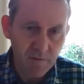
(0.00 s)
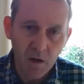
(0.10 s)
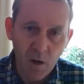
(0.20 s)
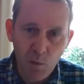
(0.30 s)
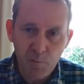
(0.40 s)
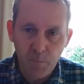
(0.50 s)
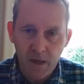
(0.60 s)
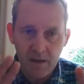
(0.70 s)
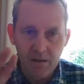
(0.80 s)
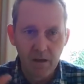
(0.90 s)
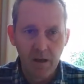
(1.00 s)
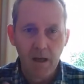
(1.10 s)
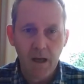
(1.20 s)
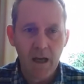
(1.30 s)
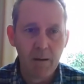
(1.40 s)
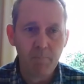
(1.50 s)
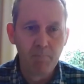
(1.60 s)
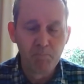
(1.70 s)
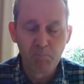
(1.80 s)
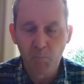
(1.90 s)
Although we've been
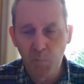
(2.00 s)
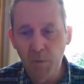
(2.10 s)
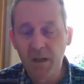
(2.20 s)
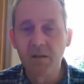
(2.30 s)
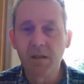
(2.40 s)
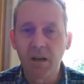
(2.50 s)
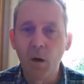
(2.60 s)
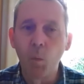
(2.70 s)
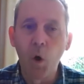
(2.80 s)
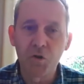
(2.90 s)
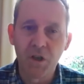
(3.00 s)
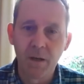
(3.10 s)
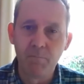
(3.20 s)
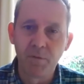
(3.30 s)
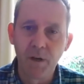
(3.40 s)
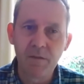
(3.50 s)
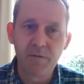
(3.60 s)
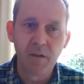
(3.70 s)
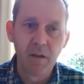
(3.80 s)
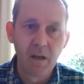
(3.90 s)
probably conducting a watch-in
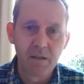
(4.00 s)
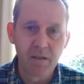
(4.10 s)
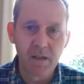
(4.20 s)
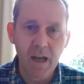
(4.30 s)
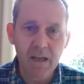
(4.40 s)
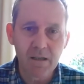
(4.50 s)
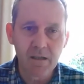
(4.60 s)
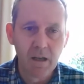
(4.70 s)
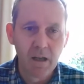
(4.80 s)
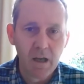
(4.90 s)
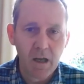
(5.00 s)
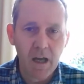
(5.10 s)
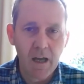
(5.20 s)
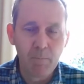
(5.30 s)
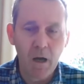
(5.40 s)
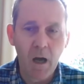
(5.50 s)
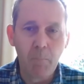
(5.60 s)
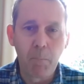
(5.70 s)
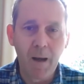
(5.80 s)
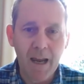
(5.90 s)
brief to date,
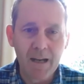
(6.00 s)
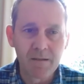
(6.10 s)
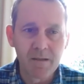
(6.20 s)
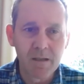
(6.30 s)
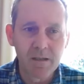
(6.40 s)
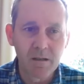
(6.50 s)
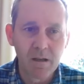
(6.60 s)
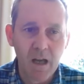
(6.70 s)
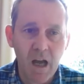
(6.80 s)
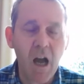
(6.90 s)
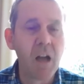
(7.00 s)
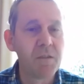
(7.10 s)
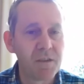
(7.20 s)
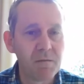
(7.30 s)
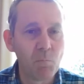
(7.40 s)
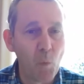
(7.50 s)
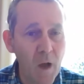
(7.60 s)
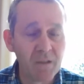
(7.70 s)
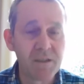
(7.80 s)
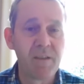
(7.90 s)
our plans aren't
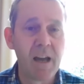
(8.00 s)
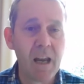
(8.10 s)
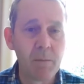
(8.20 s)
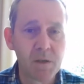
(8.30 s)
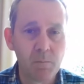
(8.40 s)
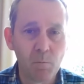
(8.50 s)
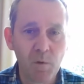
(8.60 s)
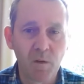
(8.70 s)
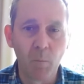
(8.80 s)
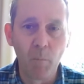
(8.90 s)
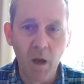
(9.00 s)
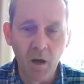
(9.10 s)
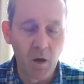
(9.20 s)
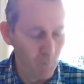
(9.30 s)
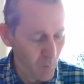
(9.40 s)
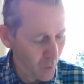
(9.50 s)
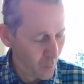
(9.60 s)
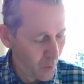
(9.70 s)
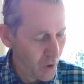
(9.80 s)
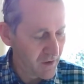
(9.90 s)
well developed. We've got a lot more
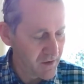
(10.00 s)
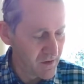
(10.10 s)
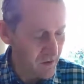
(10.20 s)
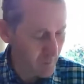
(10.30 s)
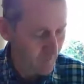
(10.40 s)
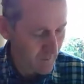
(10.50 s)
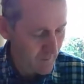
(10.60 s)
work to do.